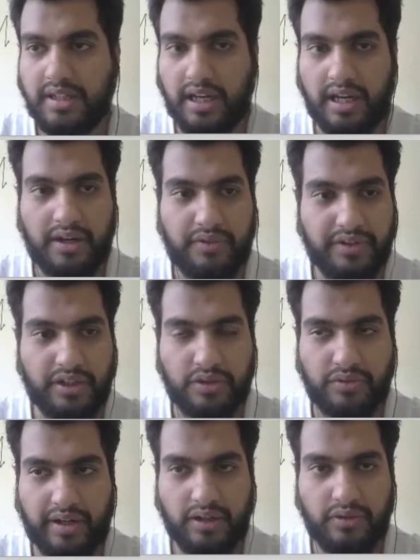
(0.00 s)
and we need to
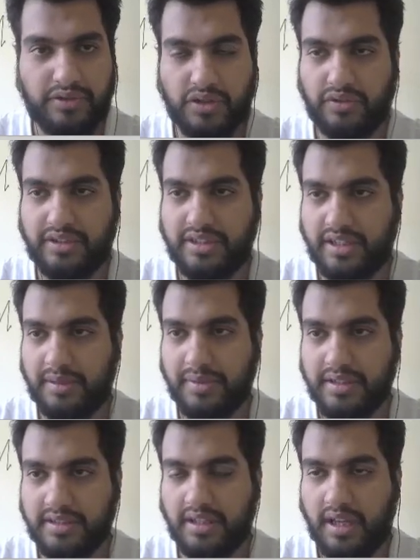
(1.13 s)
find out which of these
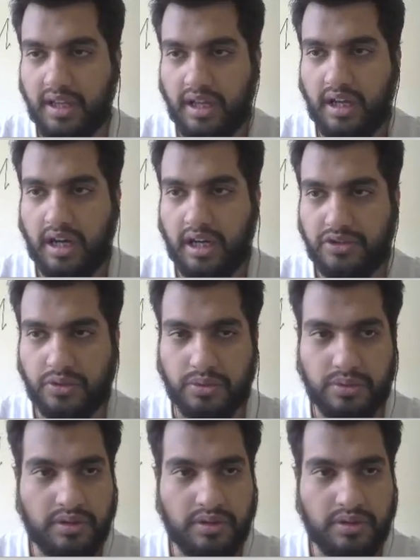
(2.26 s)
statements are true.